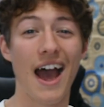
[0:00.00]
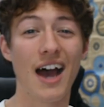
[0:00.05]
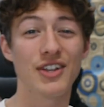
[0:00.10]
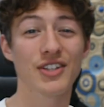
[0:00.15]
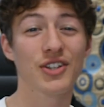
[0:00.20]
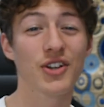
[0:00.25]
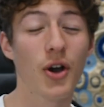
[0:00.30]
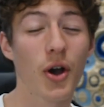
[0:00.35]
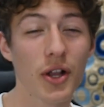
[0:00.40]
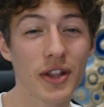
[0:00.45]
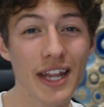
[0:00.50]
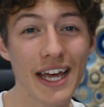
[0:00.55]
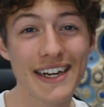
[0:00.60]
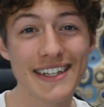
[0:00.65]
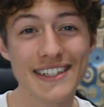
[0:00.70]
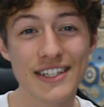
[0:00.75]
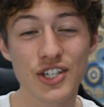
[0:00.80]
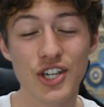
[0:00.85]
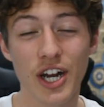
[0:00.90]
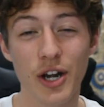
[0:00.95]
How's it going,
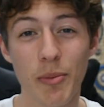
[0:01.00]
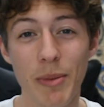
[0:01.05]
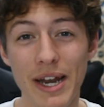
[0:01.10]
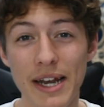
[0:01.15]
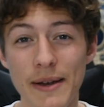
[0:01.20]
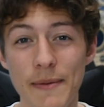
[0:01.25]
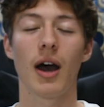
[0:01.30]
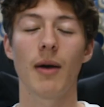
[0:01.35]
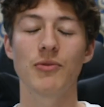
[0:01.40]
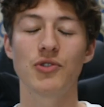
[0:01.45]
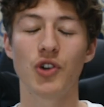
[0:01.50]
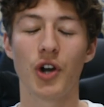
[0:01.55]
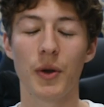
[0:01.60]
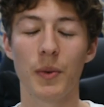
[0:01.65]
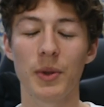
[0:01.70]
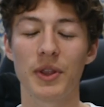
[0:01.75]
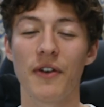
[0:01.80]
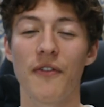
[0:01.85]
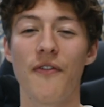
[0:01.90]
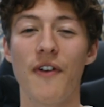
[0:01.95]
ladies and gentlemen? I'm joined
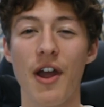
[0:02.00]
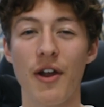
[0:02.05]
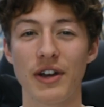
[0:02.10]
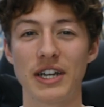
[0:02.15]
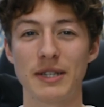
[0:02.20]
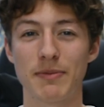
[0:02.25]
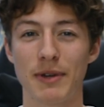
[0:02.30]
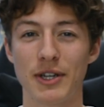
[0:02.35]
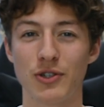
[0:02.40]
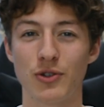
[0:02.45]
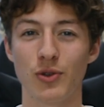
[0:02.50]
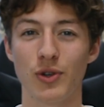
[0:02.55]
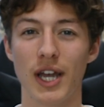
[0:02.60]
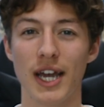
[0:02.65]
with a very special